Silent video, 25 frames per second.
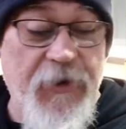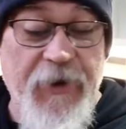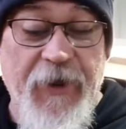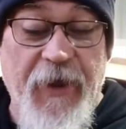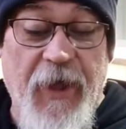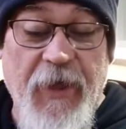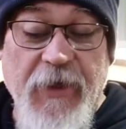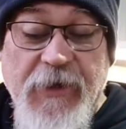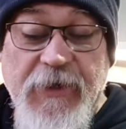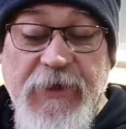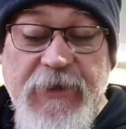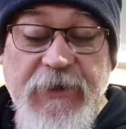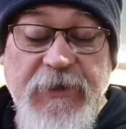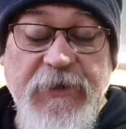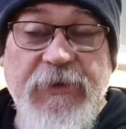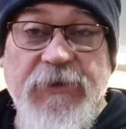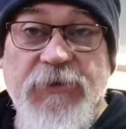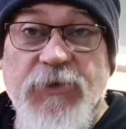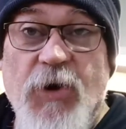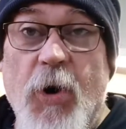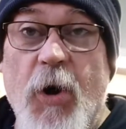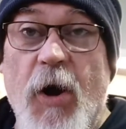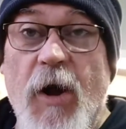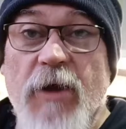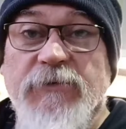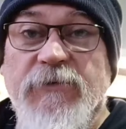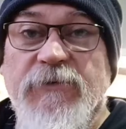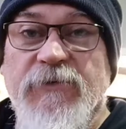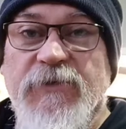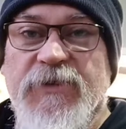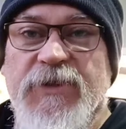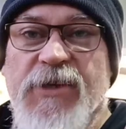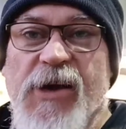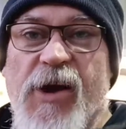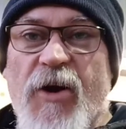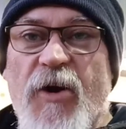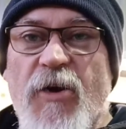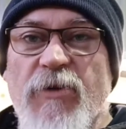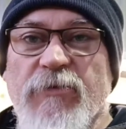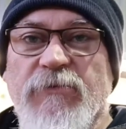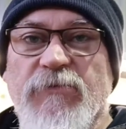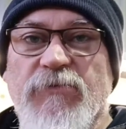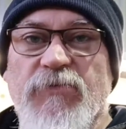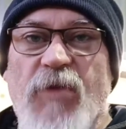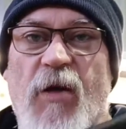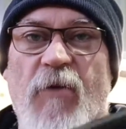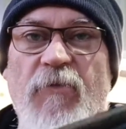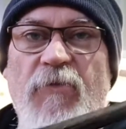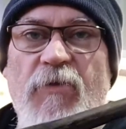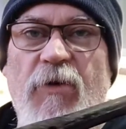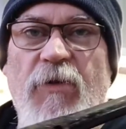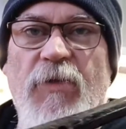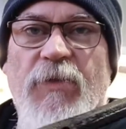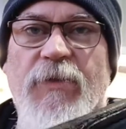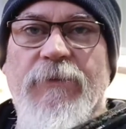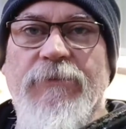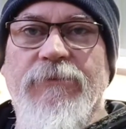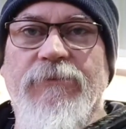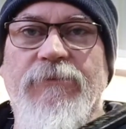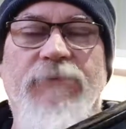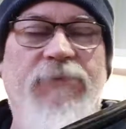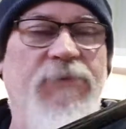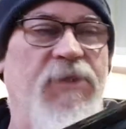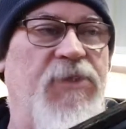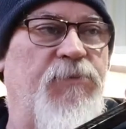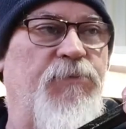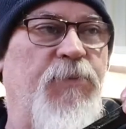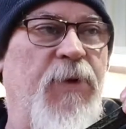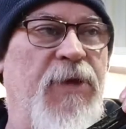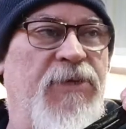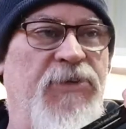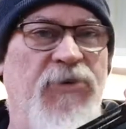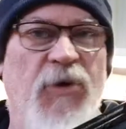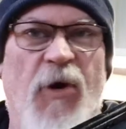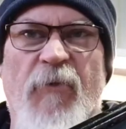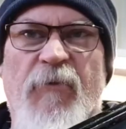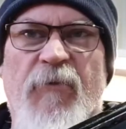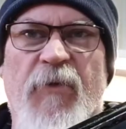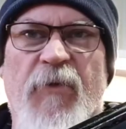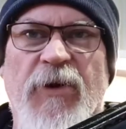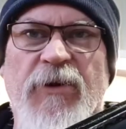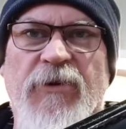loading. Right, so I've got this piece off.